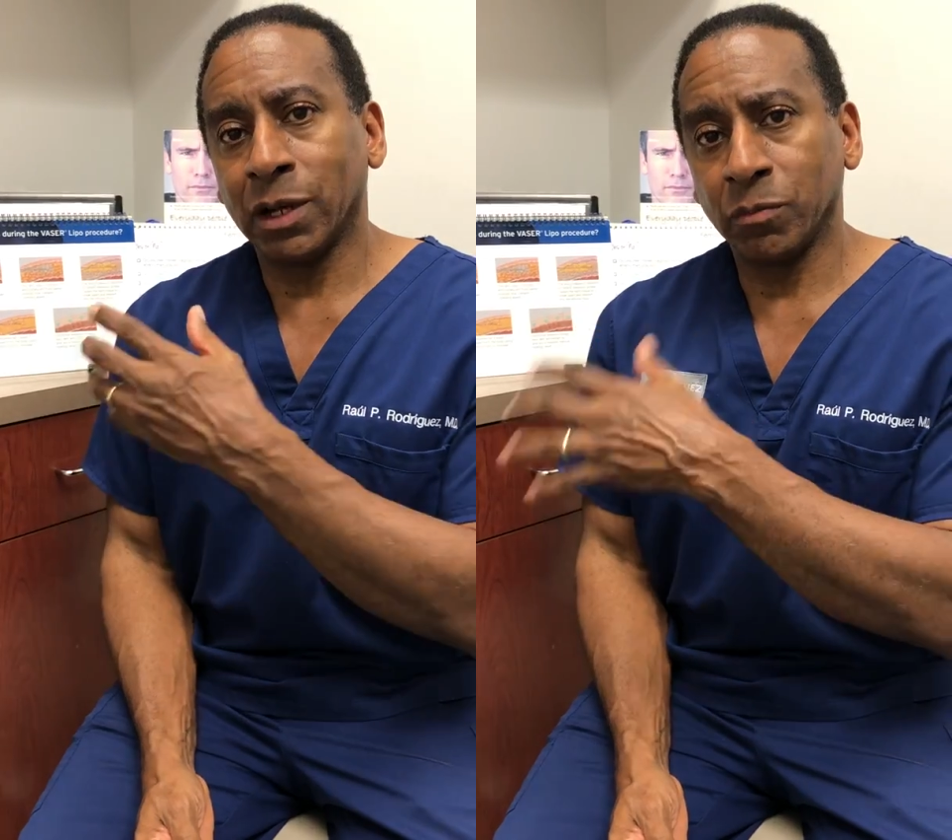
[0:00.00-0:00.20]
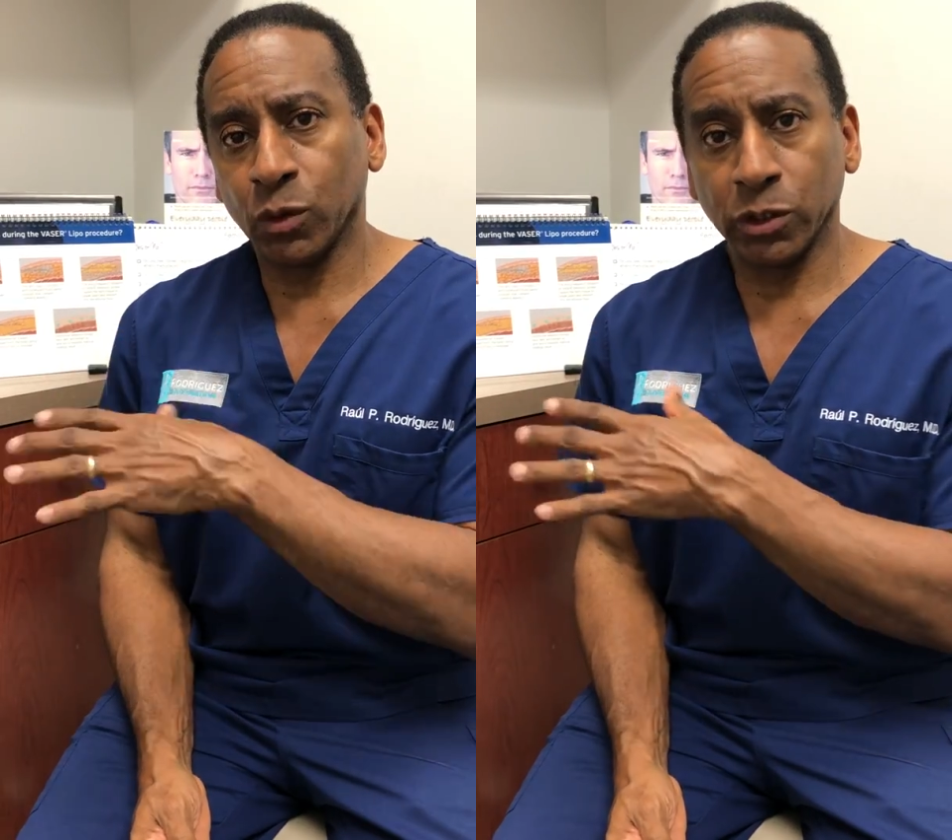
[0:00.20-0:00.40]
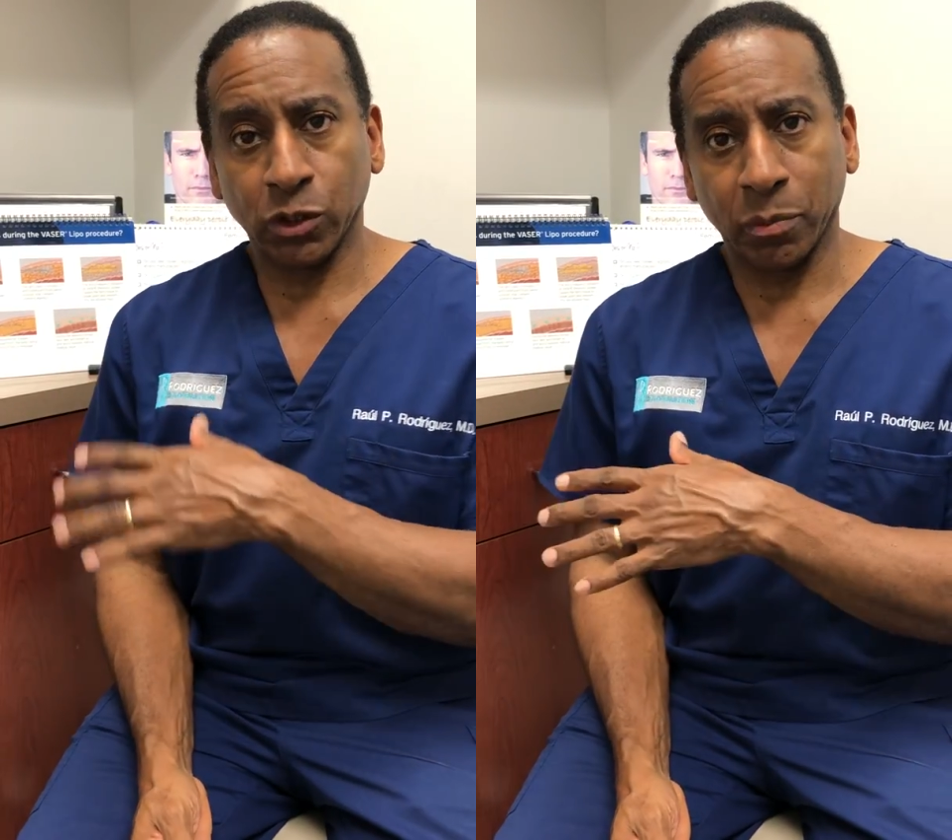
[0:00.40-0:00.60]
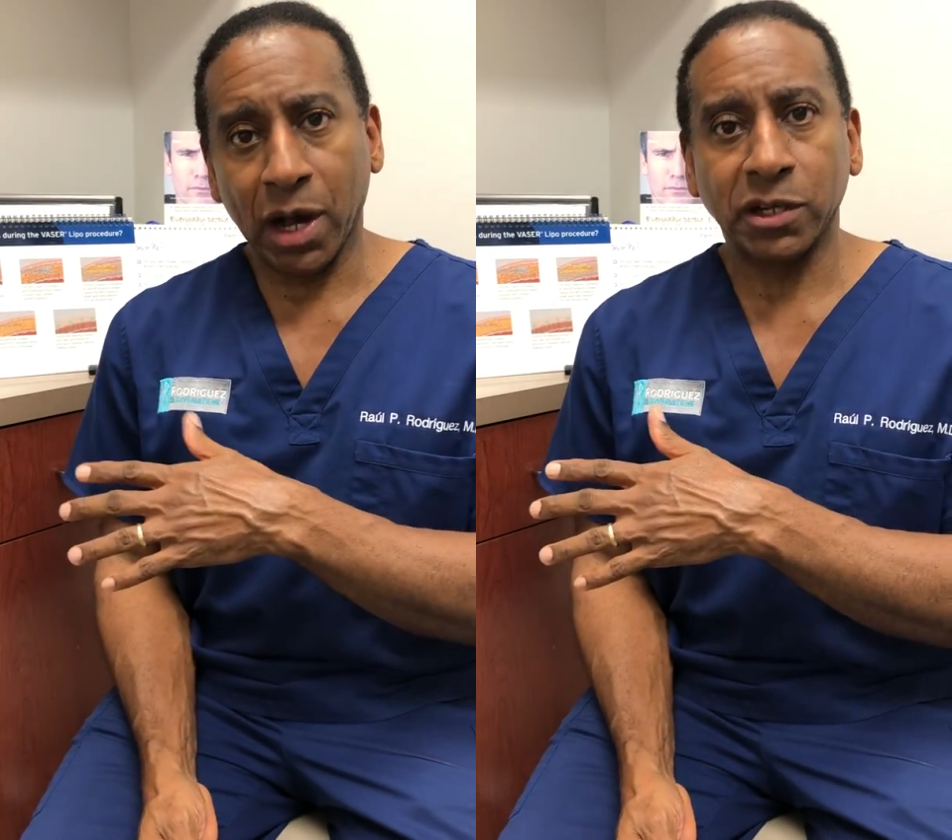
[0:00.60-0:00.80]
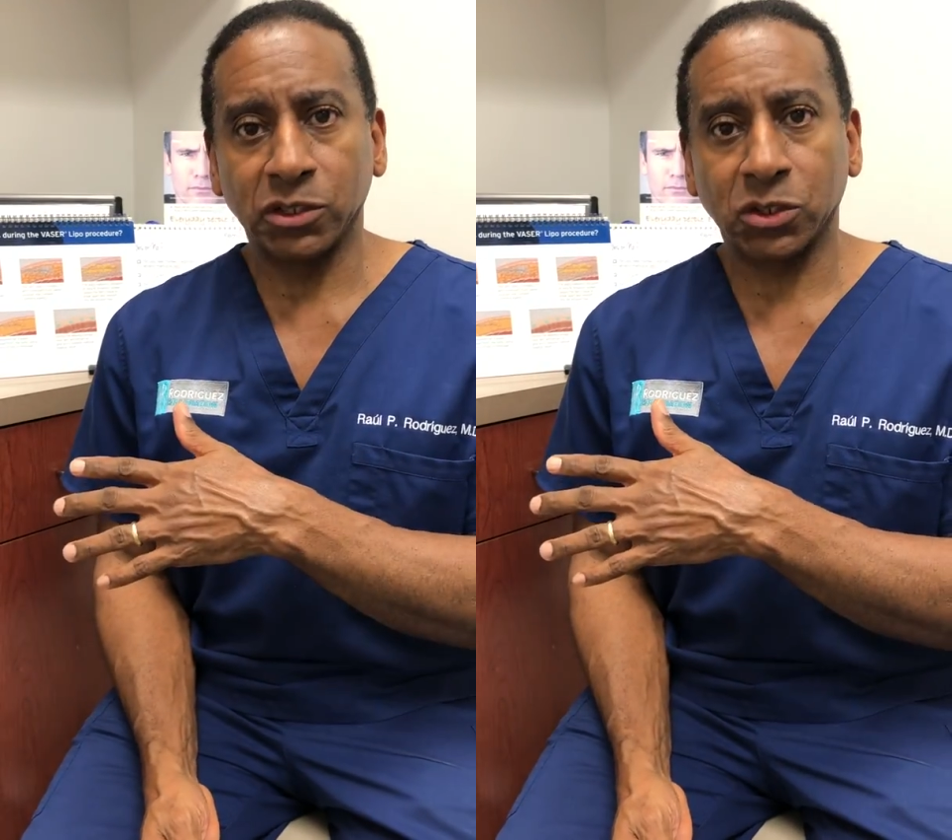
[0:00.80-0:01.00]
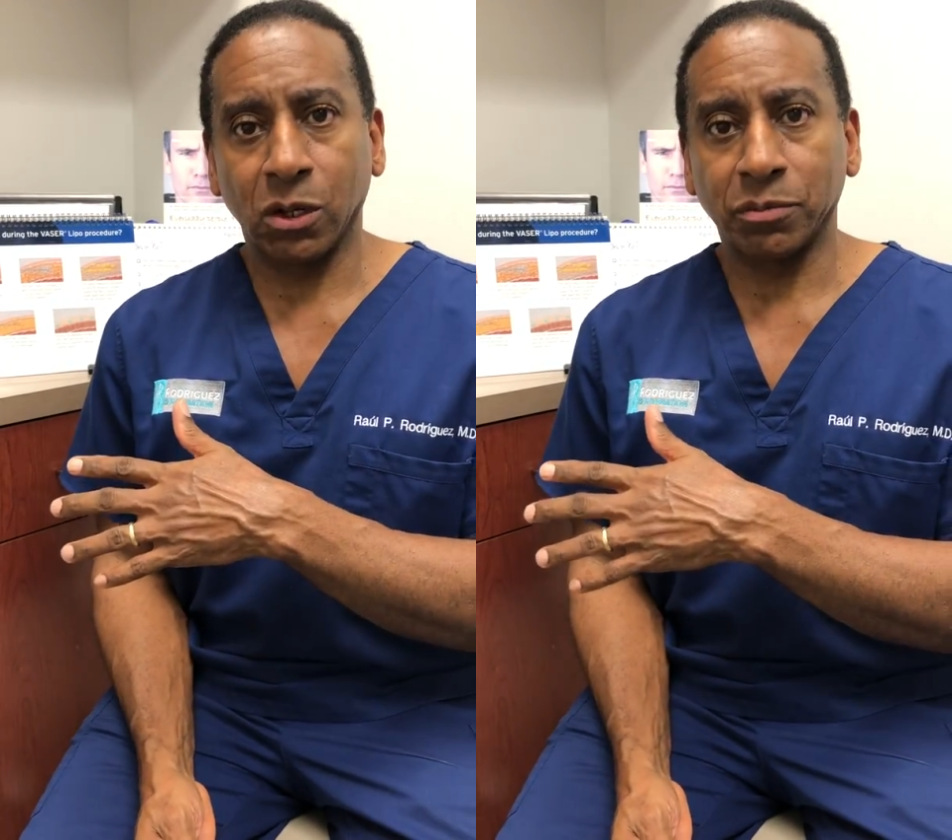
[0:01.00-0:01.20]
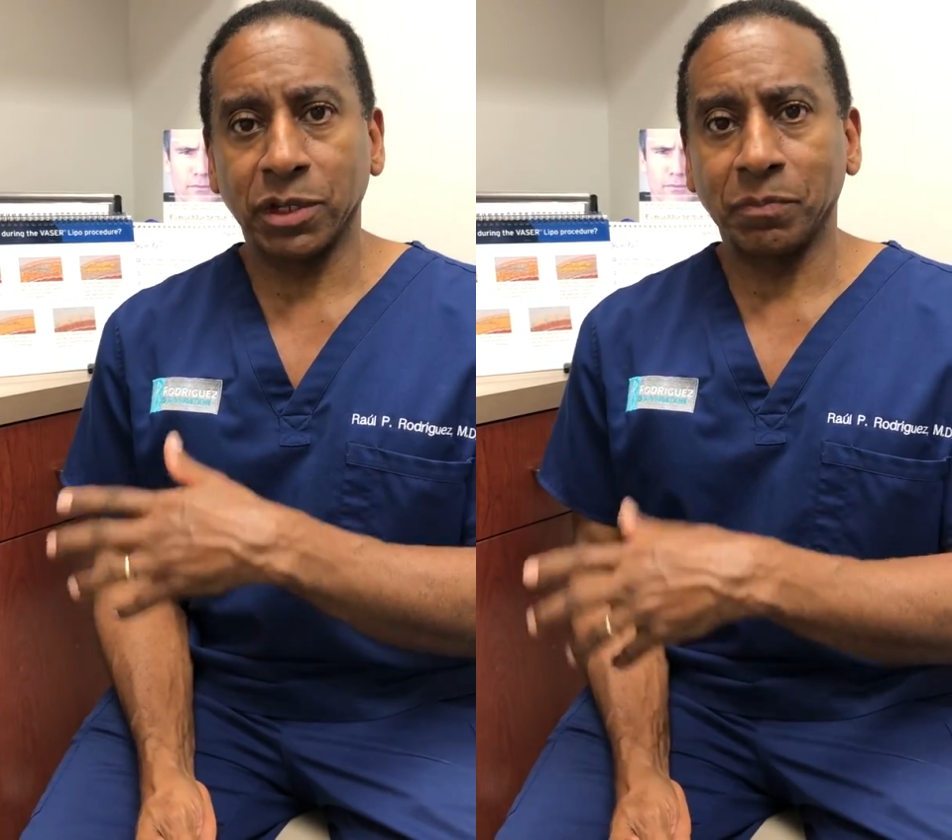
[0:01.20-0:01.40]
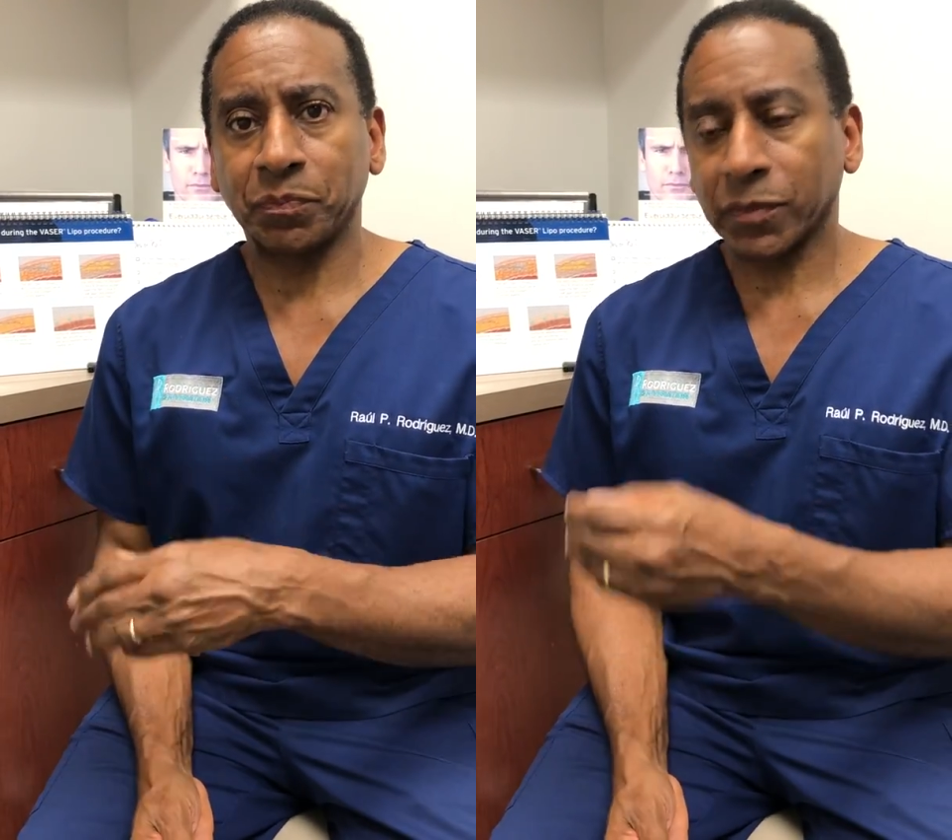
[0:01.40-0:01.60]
I'm doing your body sculpting.